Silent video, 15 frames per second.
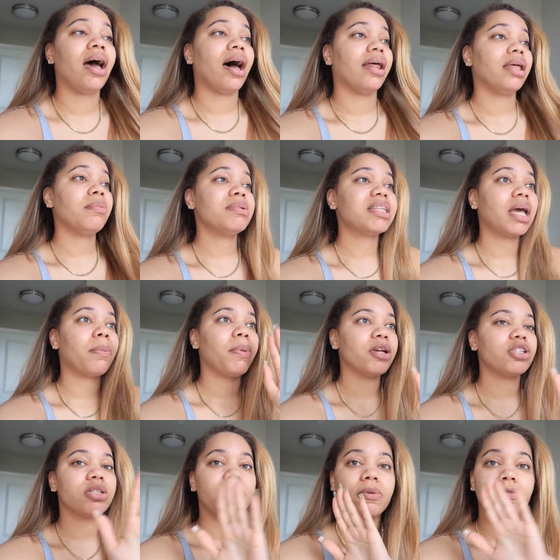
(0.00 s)
i think i'm gonna take
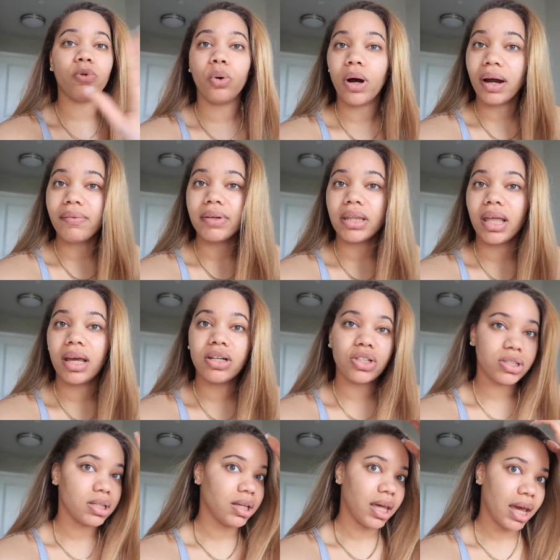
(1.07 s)
pictures before everything
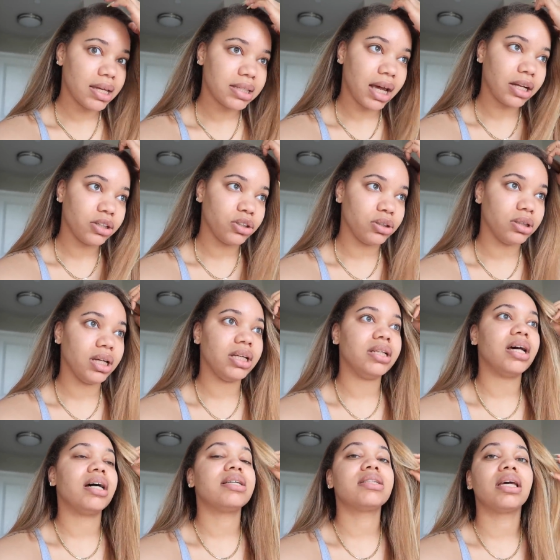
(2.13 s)
just in case i it
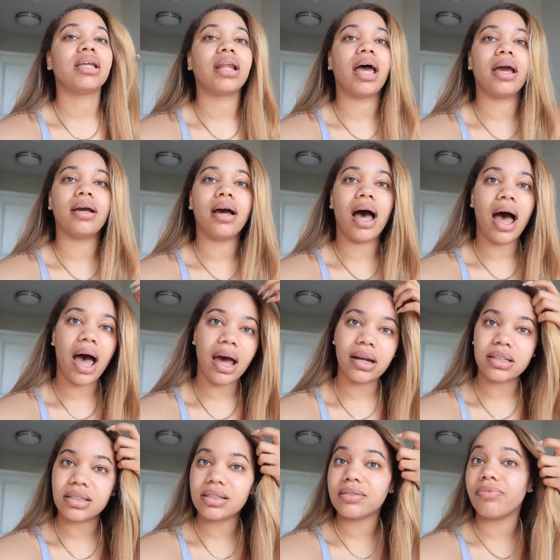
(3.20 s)
does get like hot
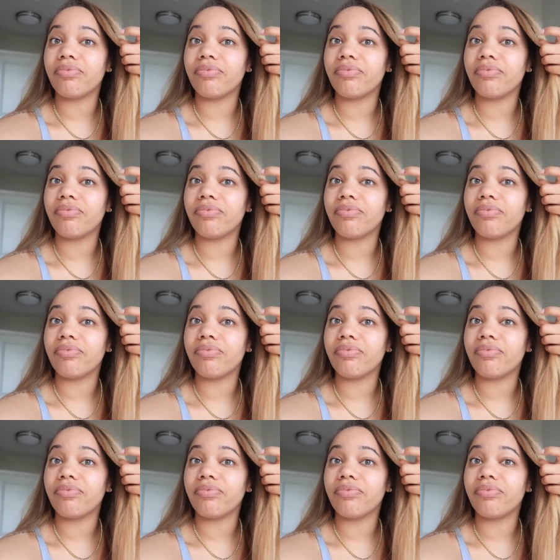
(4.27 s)
as